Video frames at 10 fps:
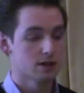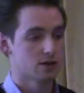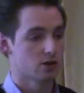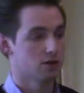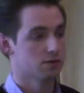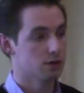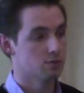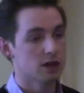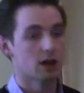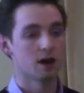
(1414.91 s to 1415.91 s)
a sort of the
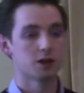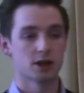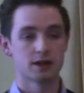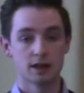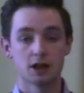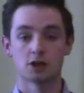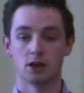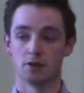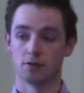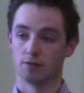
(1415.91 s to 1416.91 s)

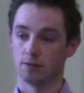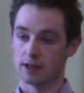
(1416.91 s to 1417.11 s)
mythologisation of